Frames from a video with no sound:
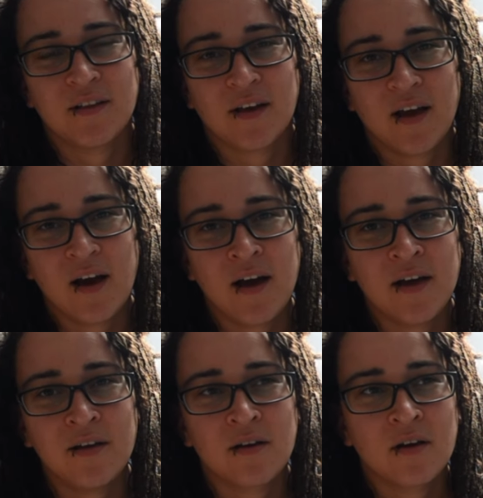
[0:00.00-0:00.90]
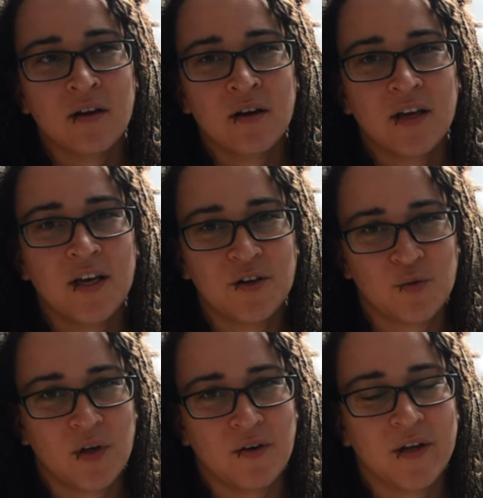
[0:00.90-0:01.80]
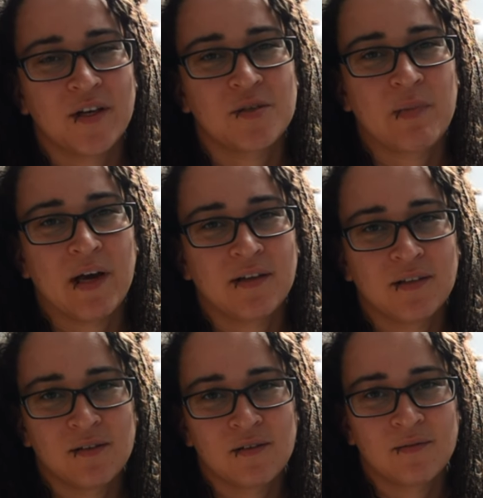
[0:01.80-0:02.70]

in the guide, here's what you can expect.